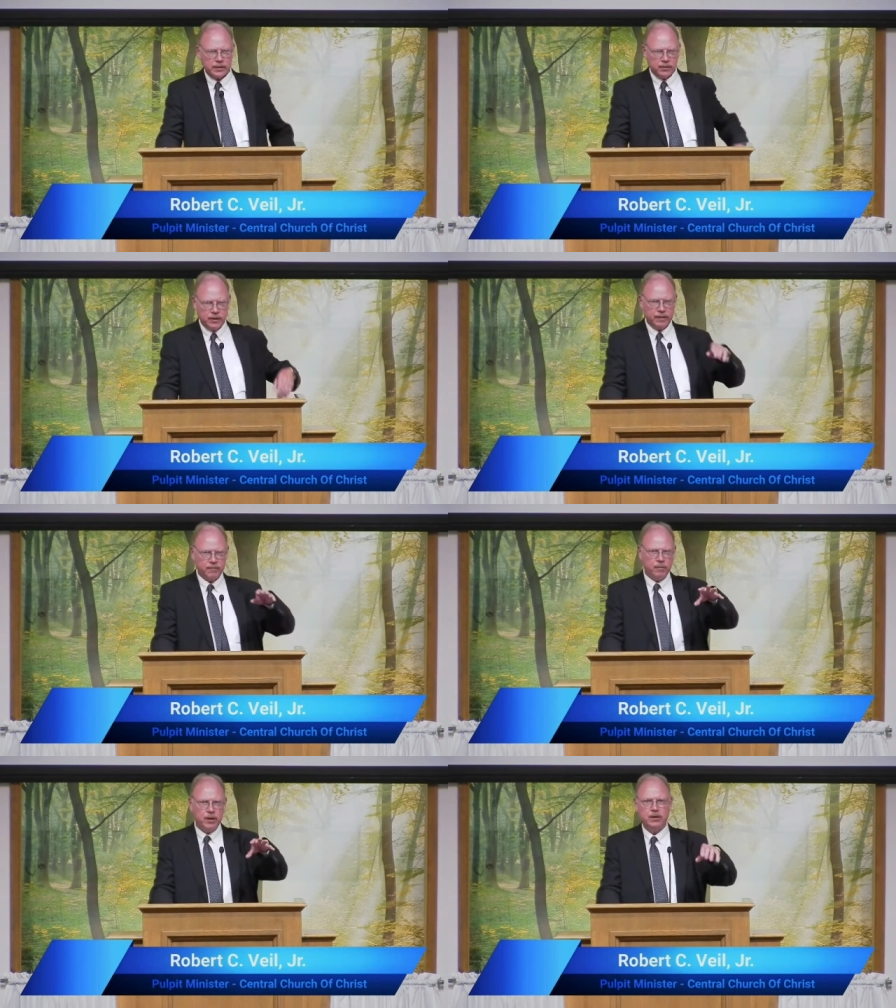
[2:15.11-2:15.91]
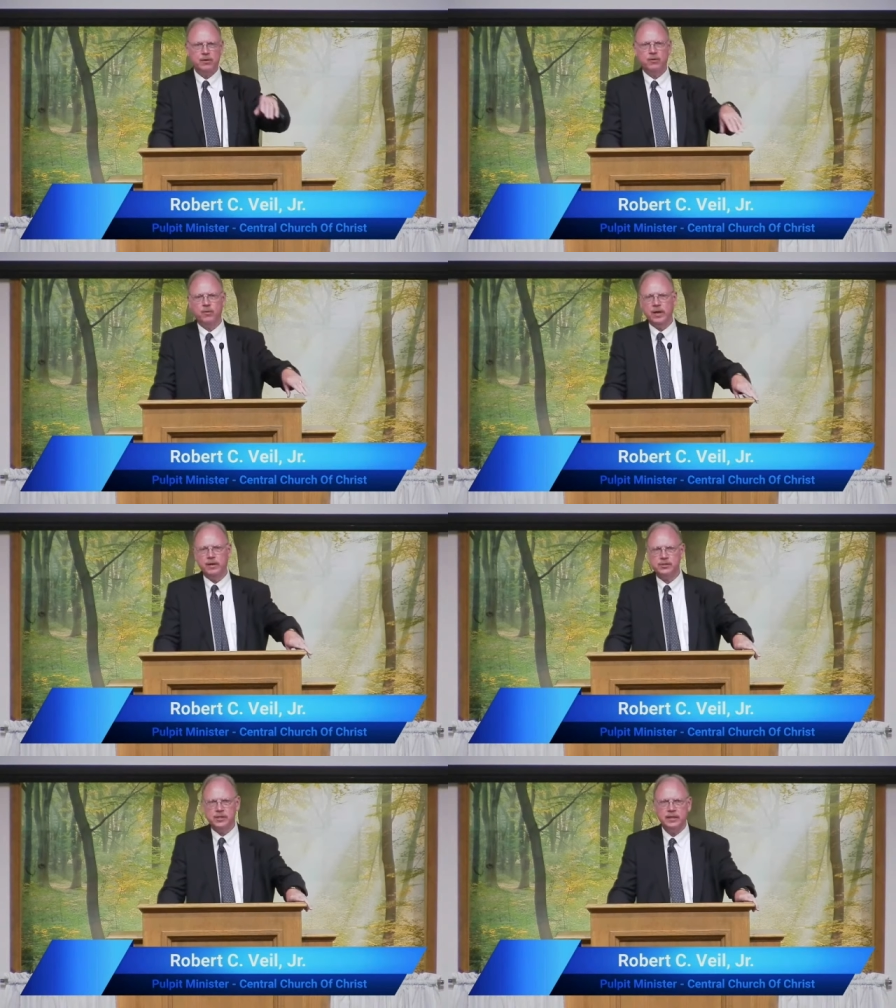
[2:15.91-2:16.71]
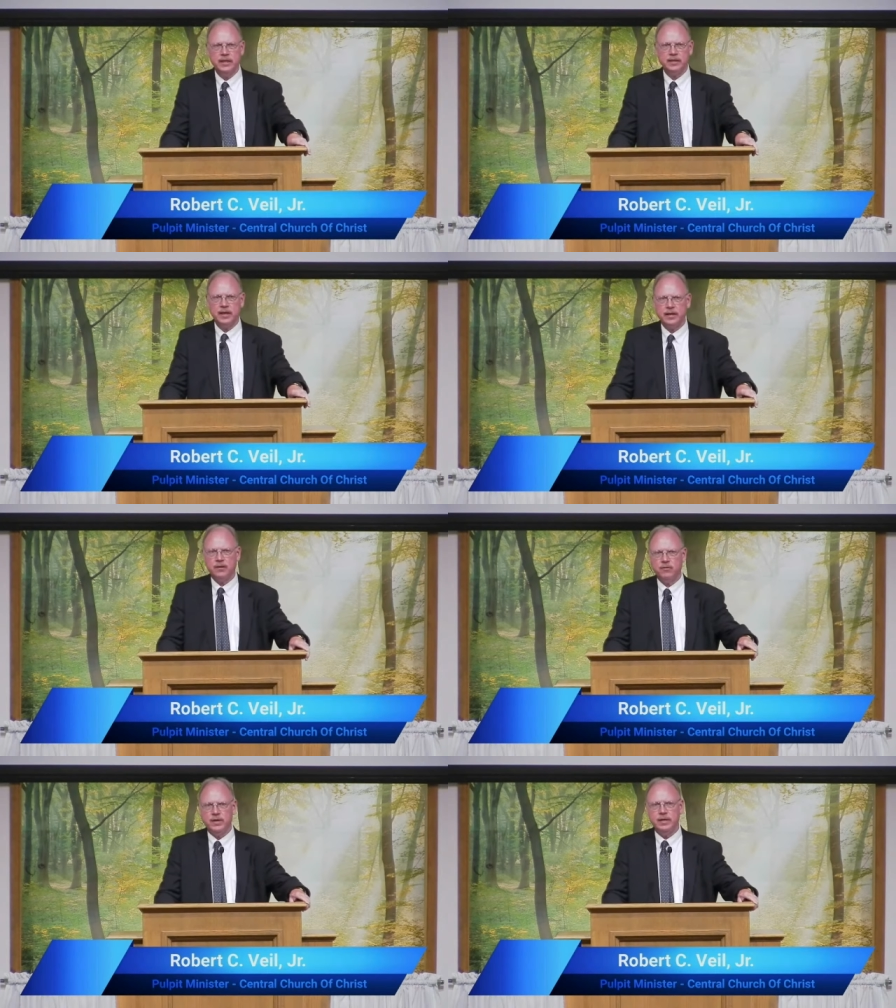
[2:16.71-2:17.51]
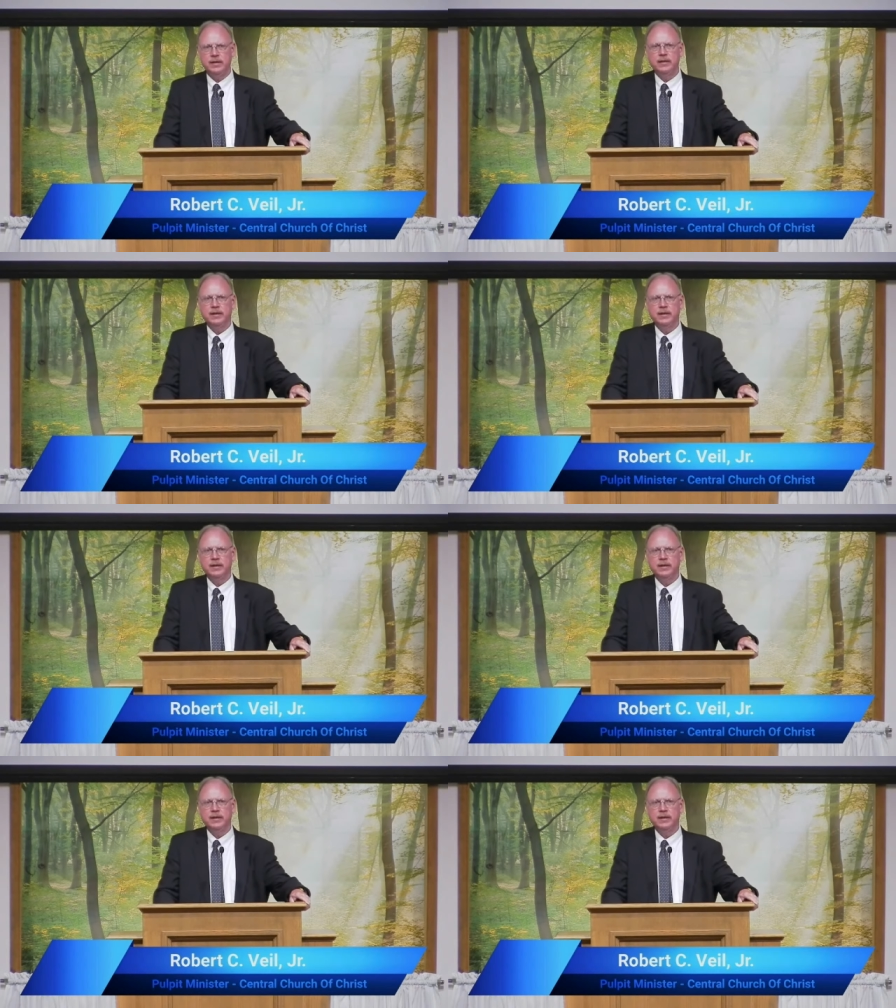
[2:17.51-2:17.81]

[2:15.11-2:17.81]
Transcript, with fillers: don't have a monitor or way of seeing that that I can read.